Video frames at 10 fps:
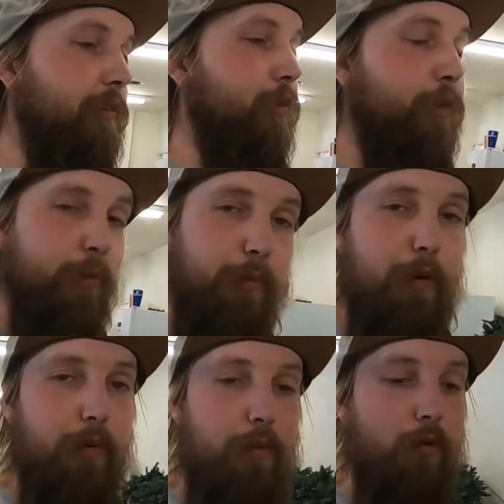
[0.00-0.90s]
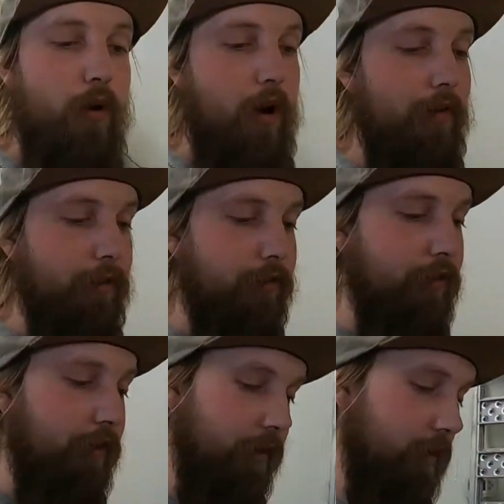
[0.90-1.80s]
a little bit of rumble.
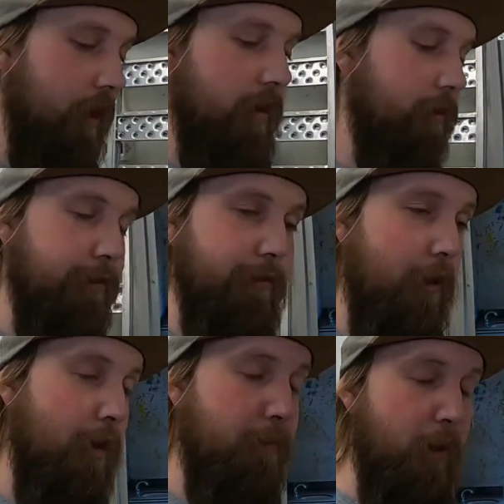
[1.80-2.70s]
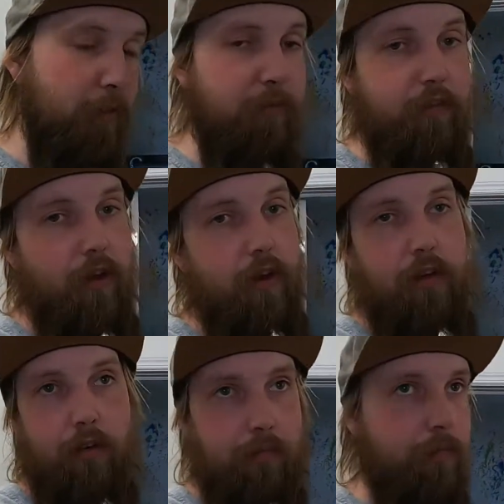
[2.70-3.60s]
Obviously, headers, up pipes
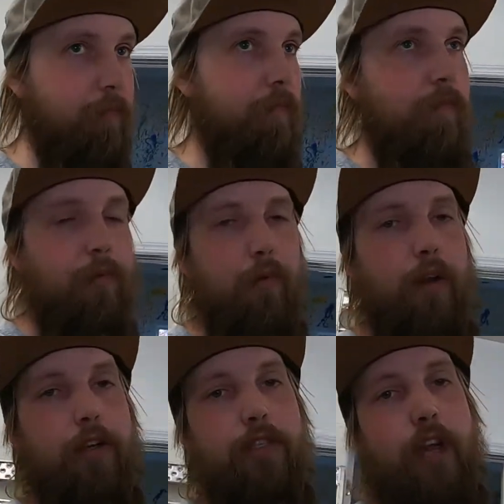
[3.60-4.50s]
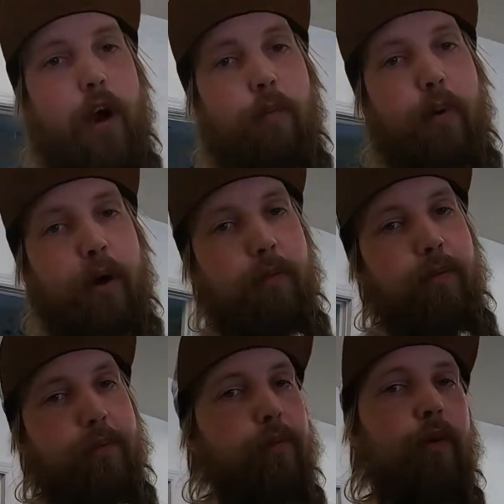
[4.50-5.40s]
done, 3-inch down pipe,
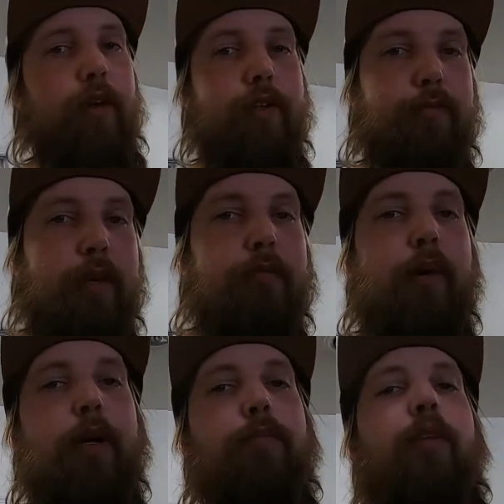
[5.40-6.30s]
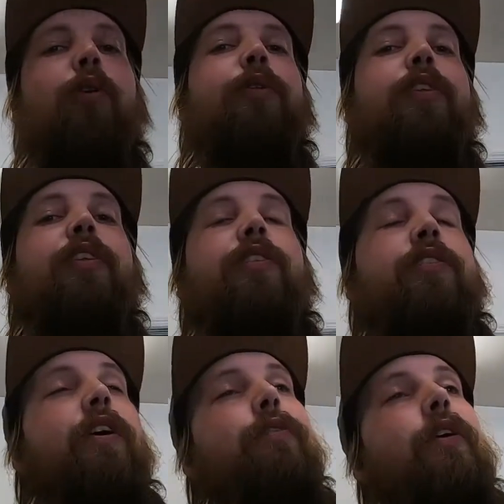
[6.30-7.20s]
3-inch mid pipe. The only thing that's
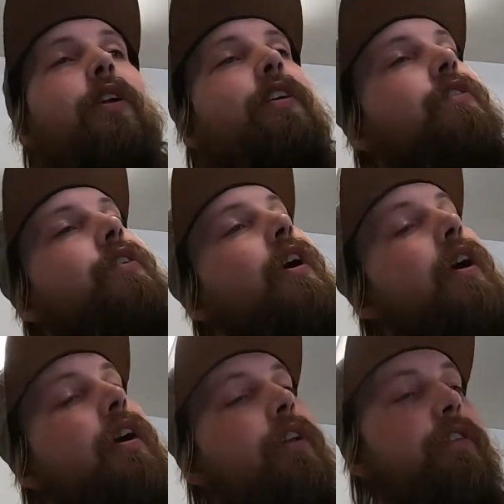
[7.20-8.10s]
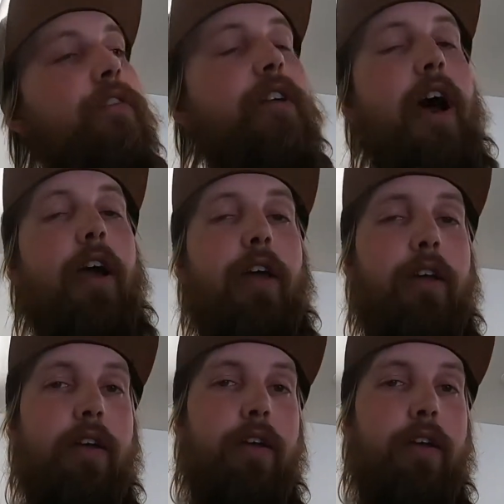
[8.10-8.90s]
different is the stock